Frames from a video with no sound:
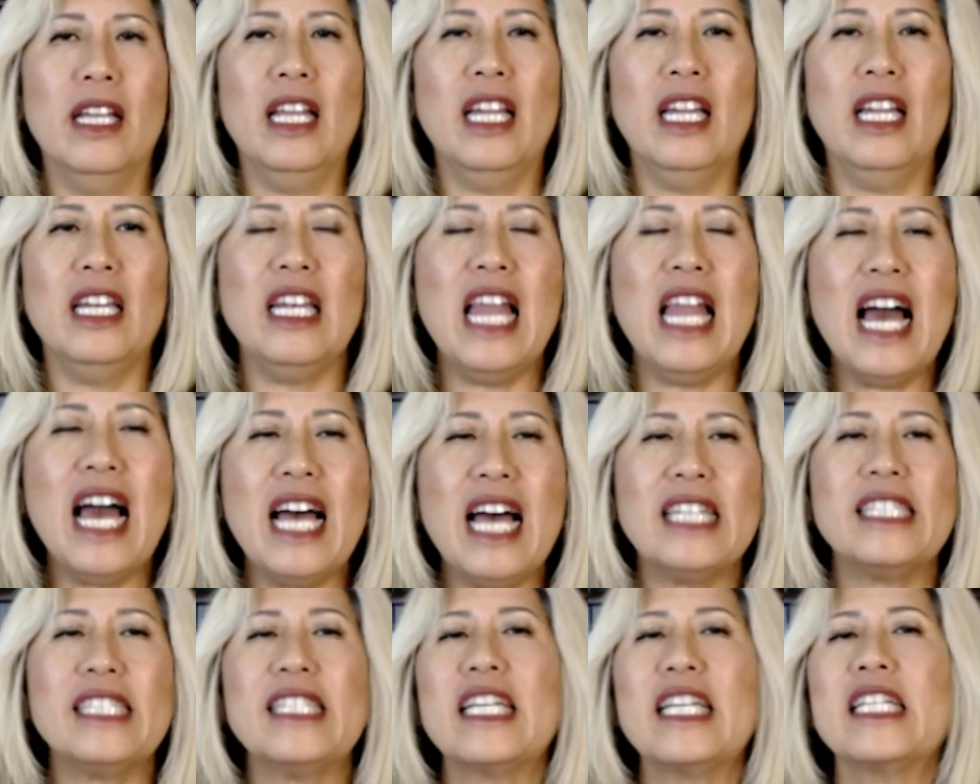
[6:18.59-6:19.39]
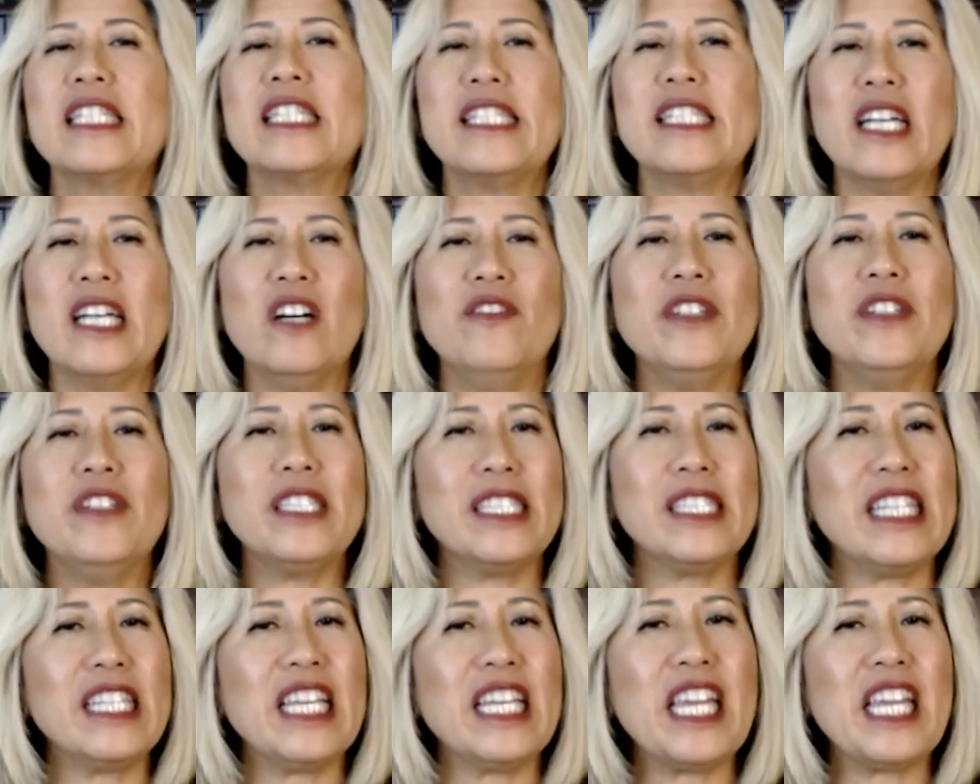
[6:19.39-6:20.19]
Lasting self
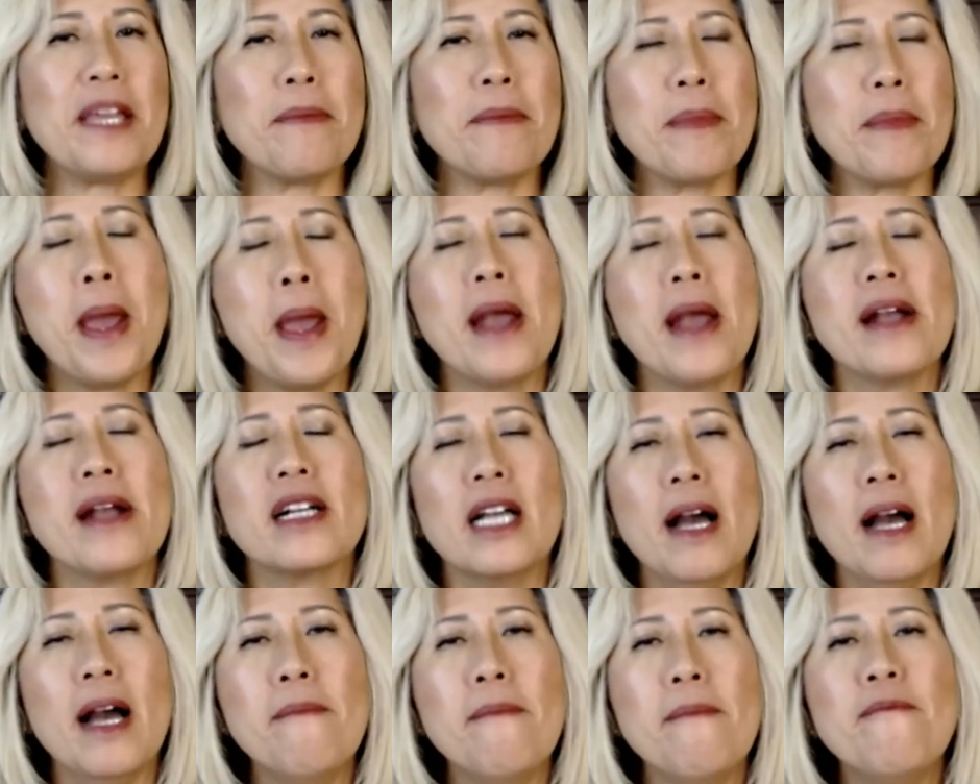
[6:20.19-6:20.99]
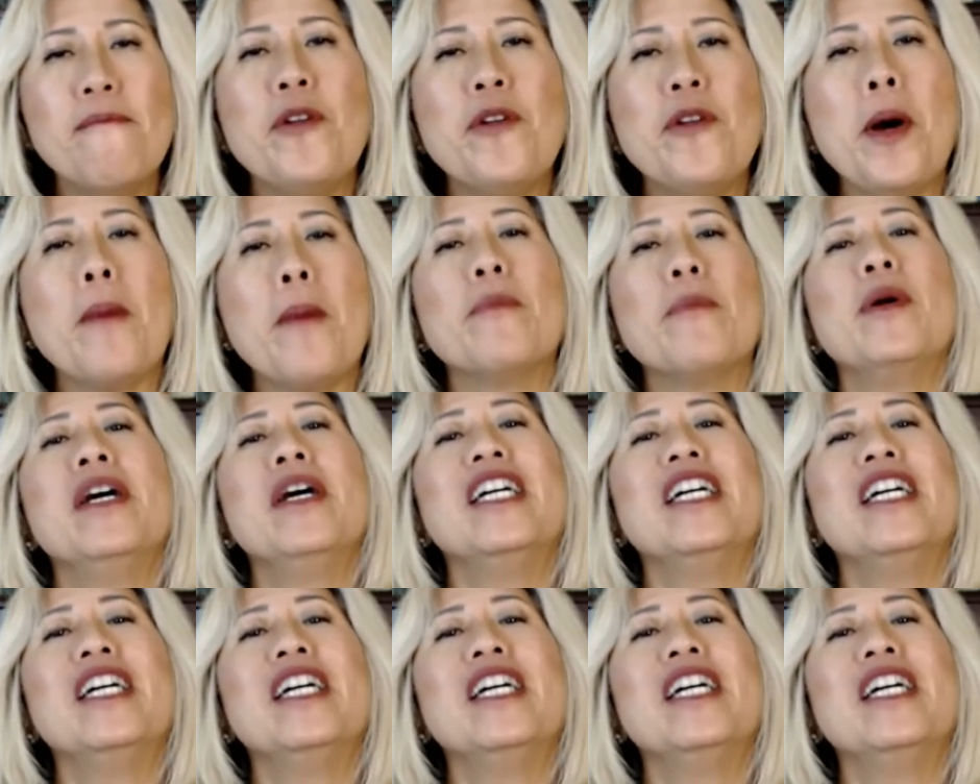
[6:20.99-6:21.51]
esteem comes from